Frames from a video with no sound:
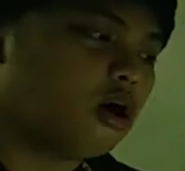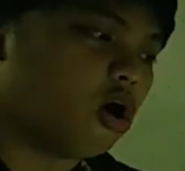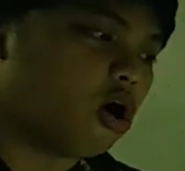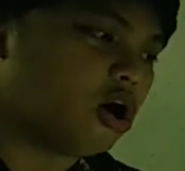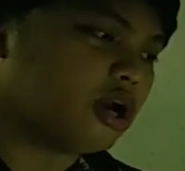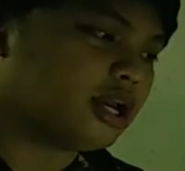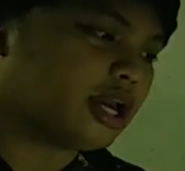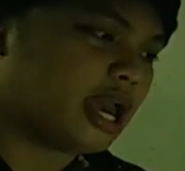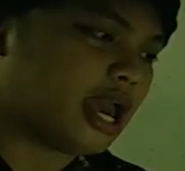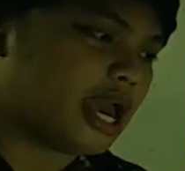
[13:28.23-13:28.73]

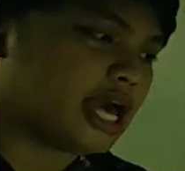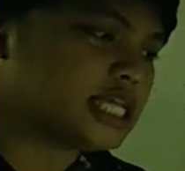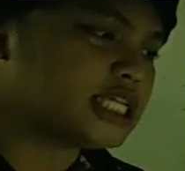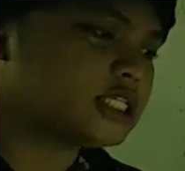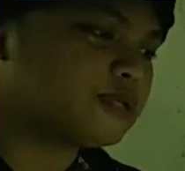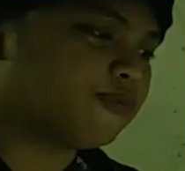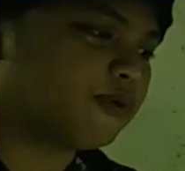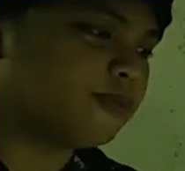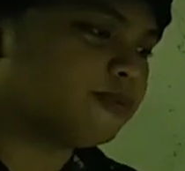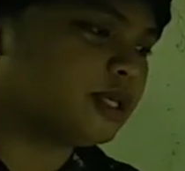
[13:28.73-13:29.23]
or
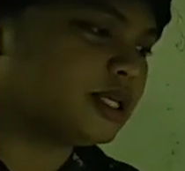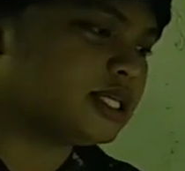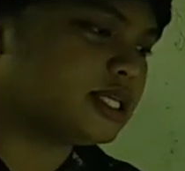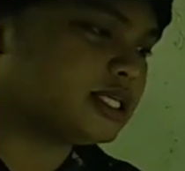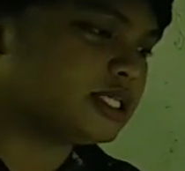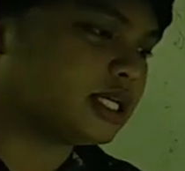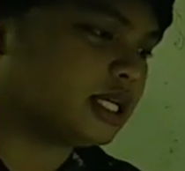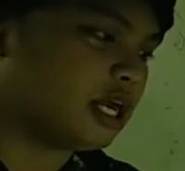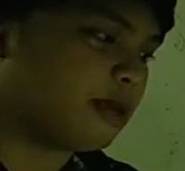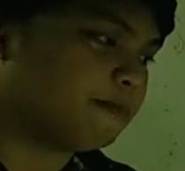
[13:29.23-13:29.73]
guessed from the
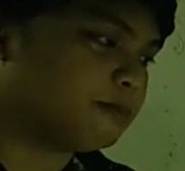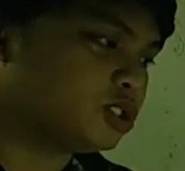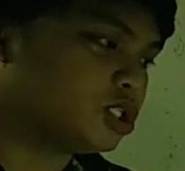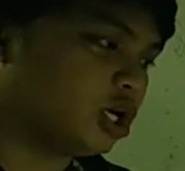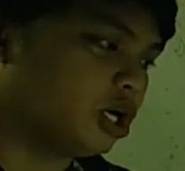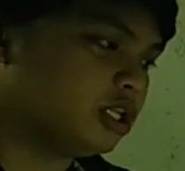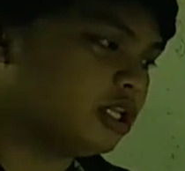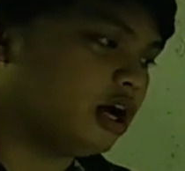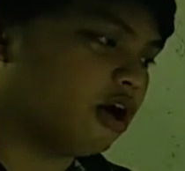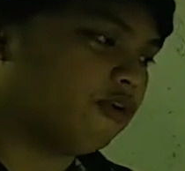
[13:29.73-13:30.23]

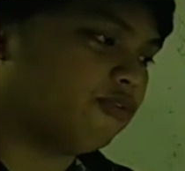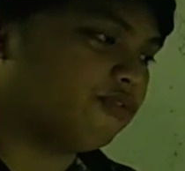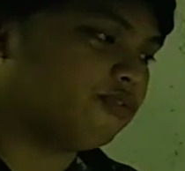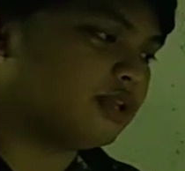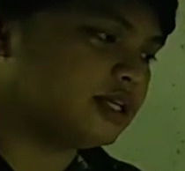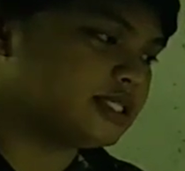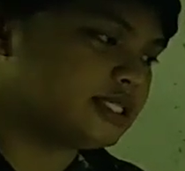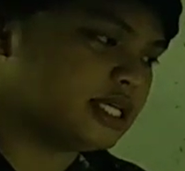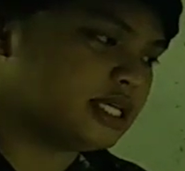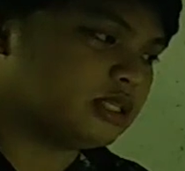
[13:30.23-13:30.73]
description of
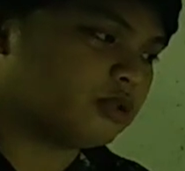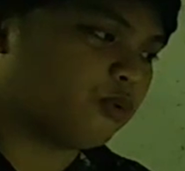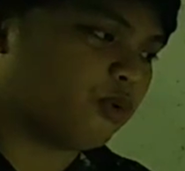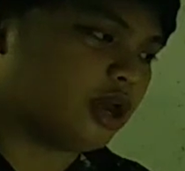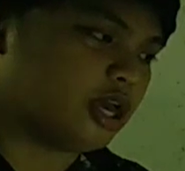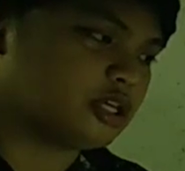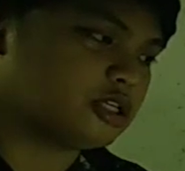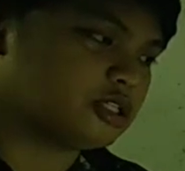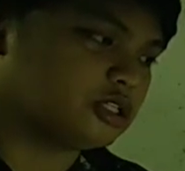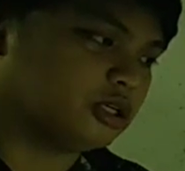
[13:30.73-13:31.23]
the
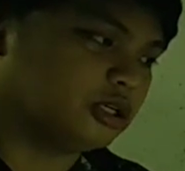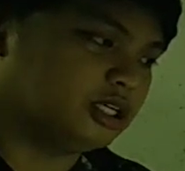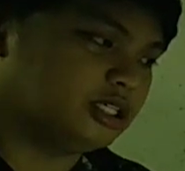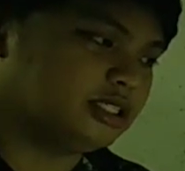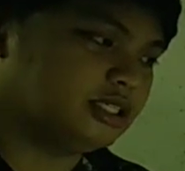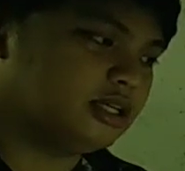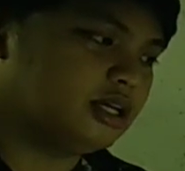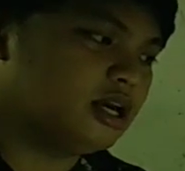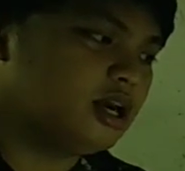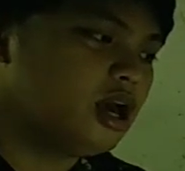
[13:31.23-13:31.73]

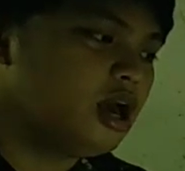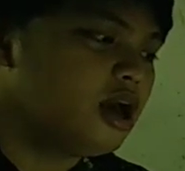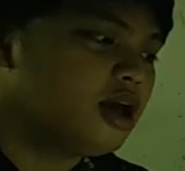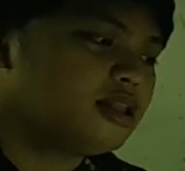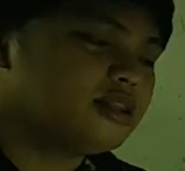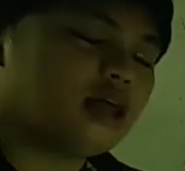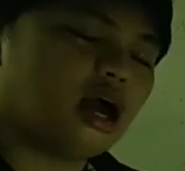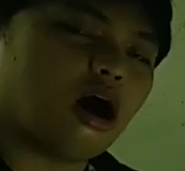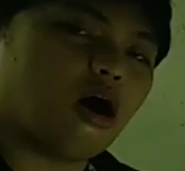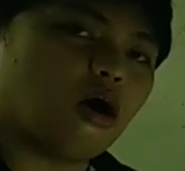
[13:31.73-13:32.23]
situation.
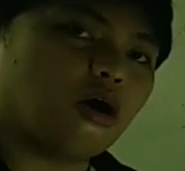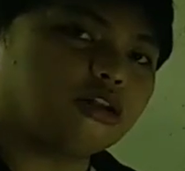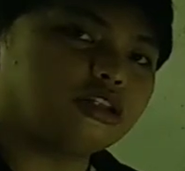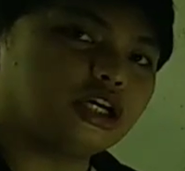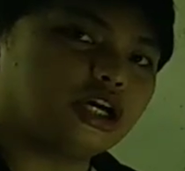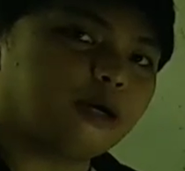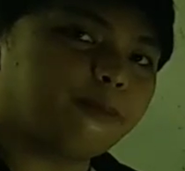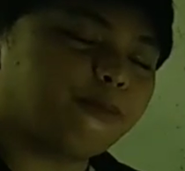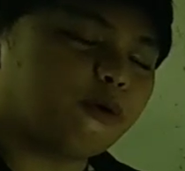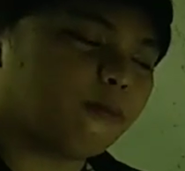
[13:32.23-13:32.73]
The
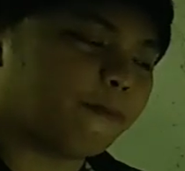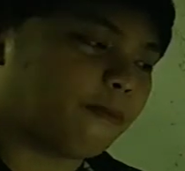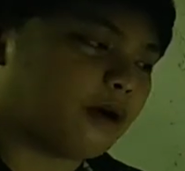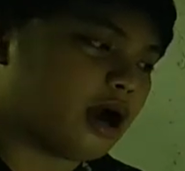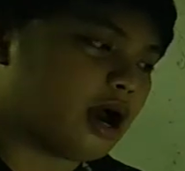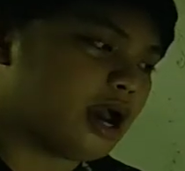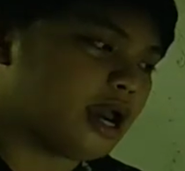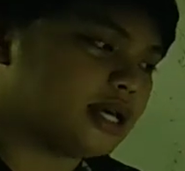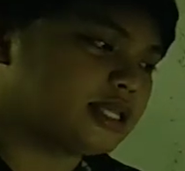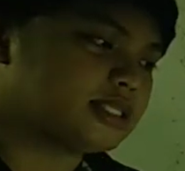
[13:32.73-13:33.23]
author
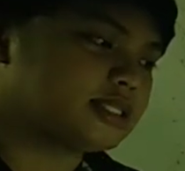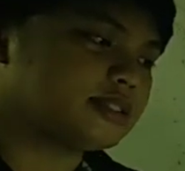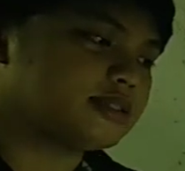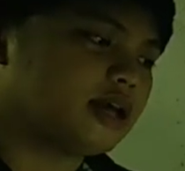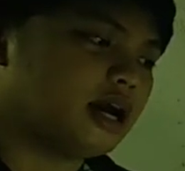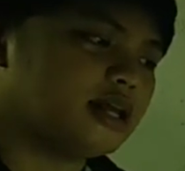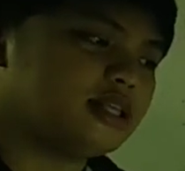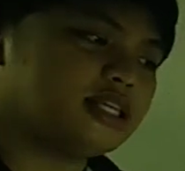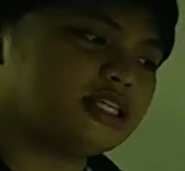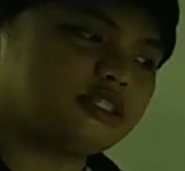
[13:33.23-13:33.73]
provides
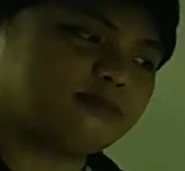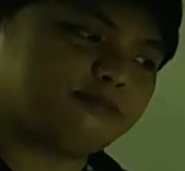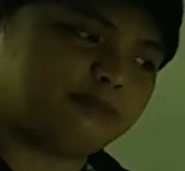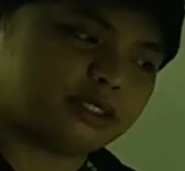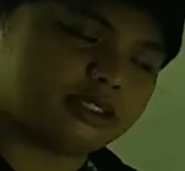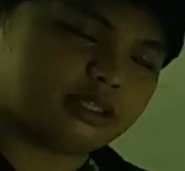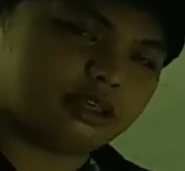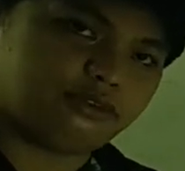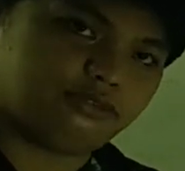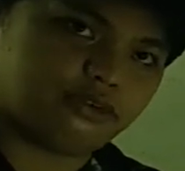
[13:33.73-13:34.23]

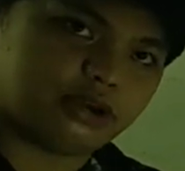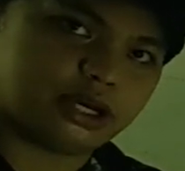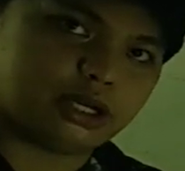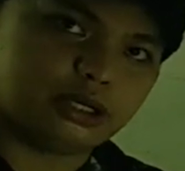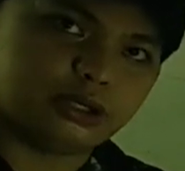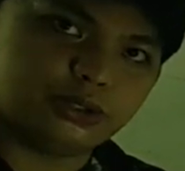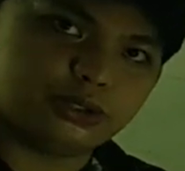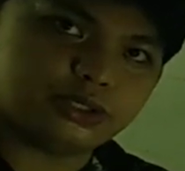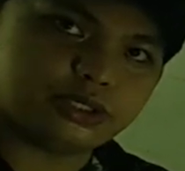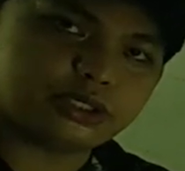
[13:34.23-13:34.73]
non-specific
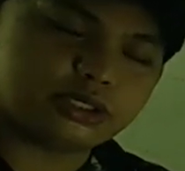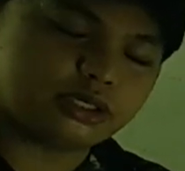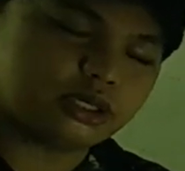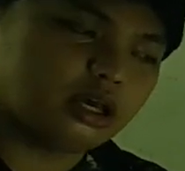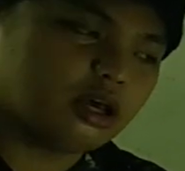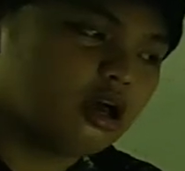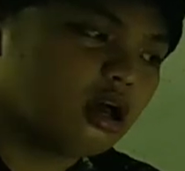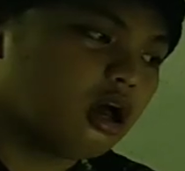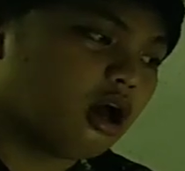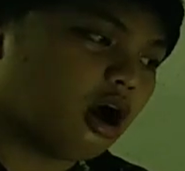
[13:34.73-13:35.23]
clues,
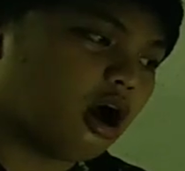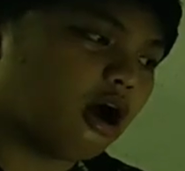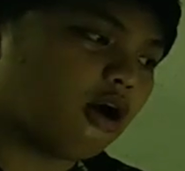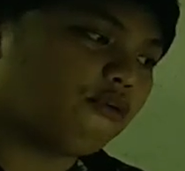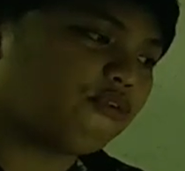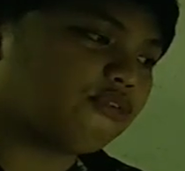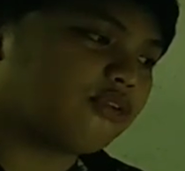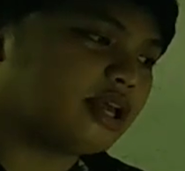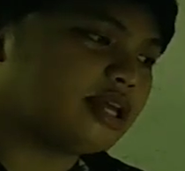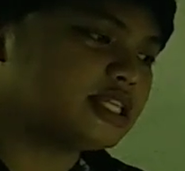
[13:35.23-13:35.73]

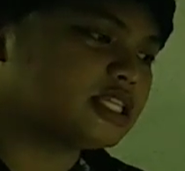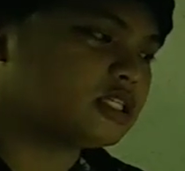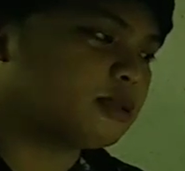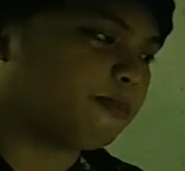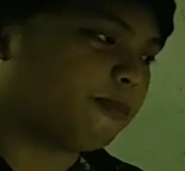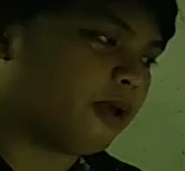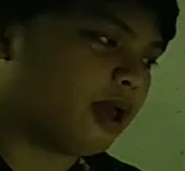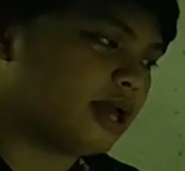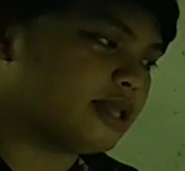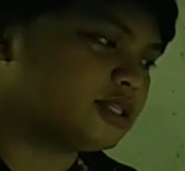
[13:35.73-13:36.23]
often
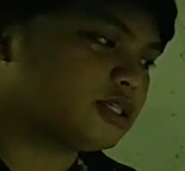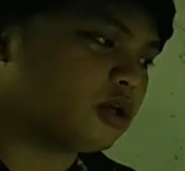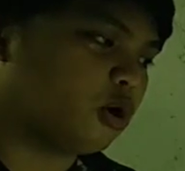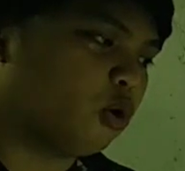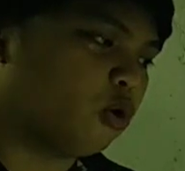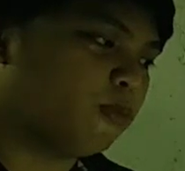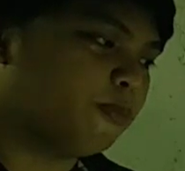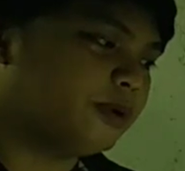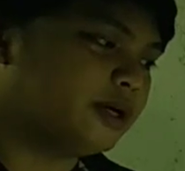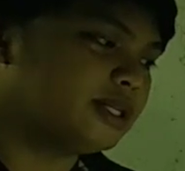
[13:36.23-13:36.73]
spreads
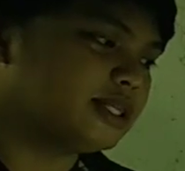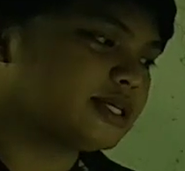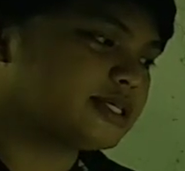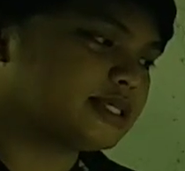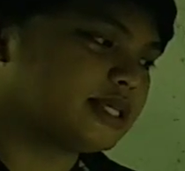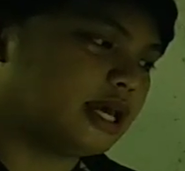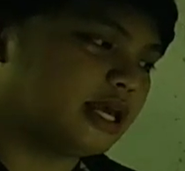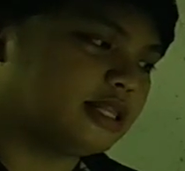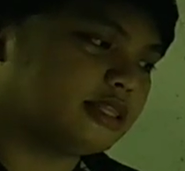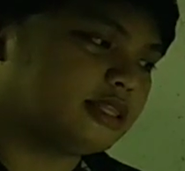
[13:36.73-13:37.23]
over the
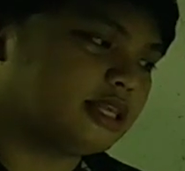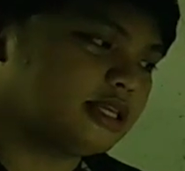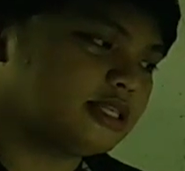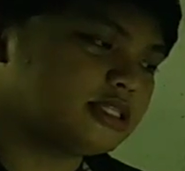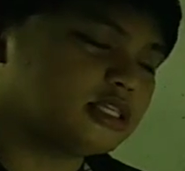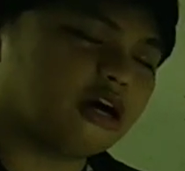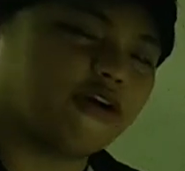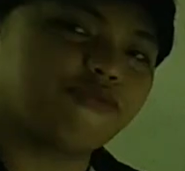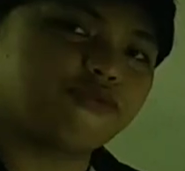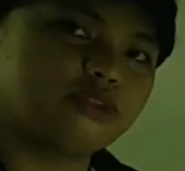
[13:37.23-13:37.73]

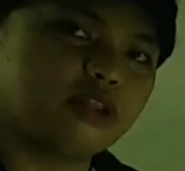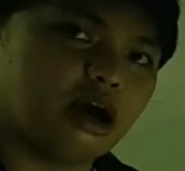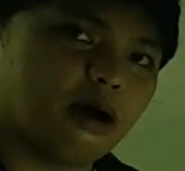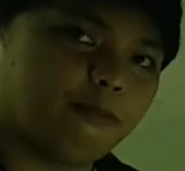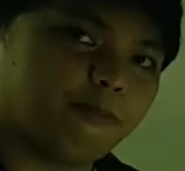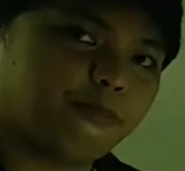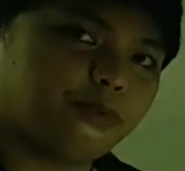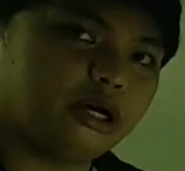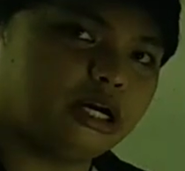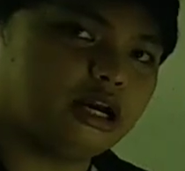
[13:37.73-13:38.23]
sentence of
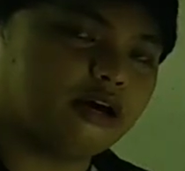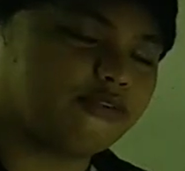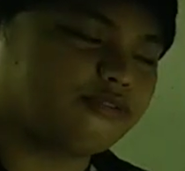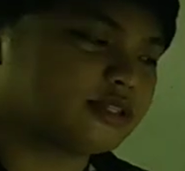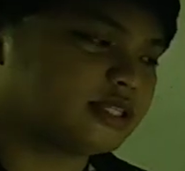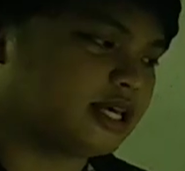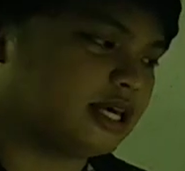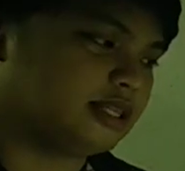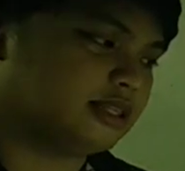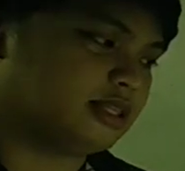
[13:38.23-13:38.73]
number of
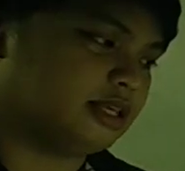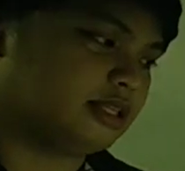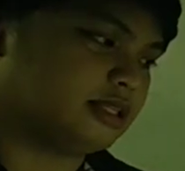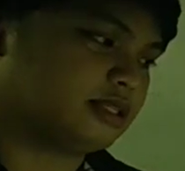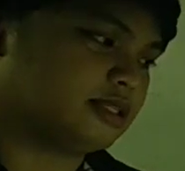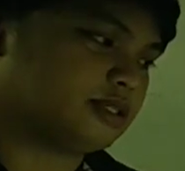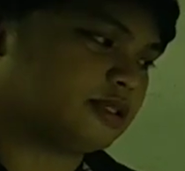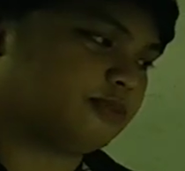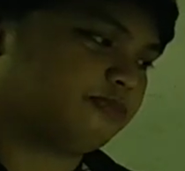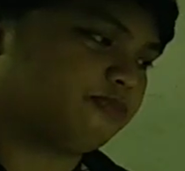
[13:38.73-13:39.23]

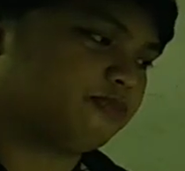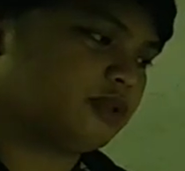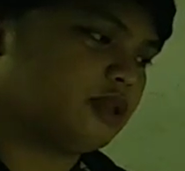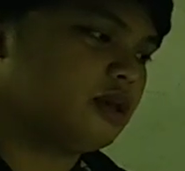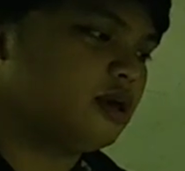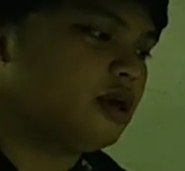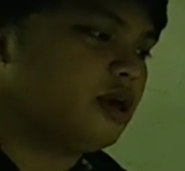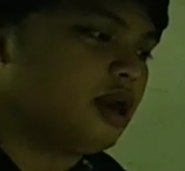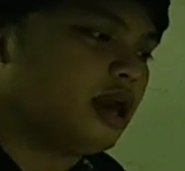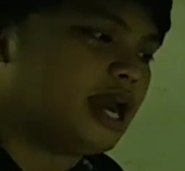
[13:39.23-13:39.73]
sentence.
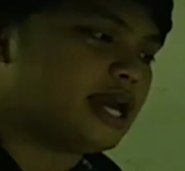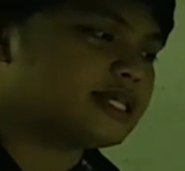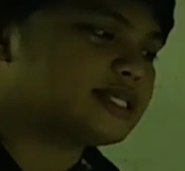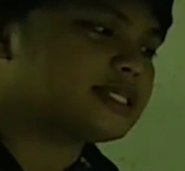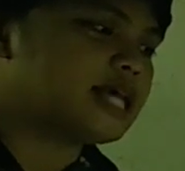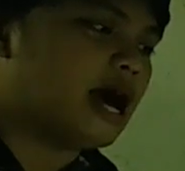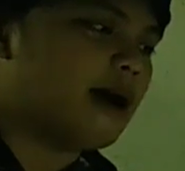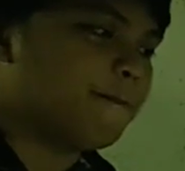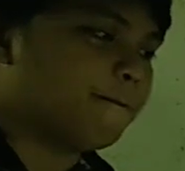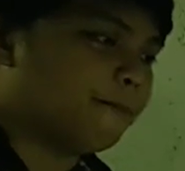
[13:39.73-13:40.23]

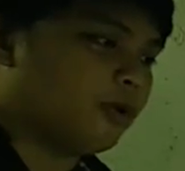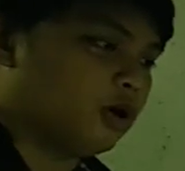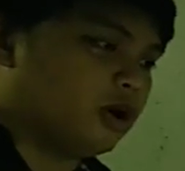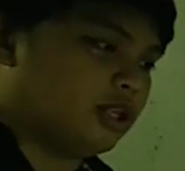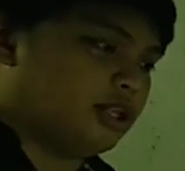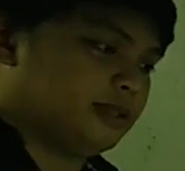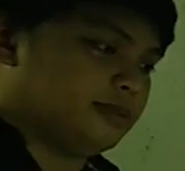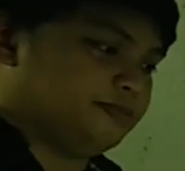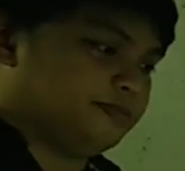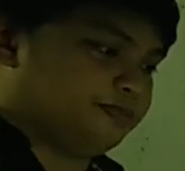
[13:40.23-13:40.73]

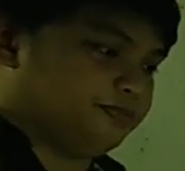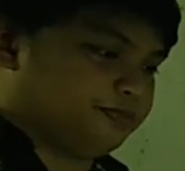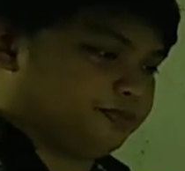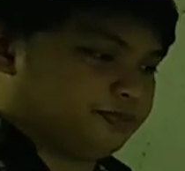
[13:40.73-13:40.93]
Example,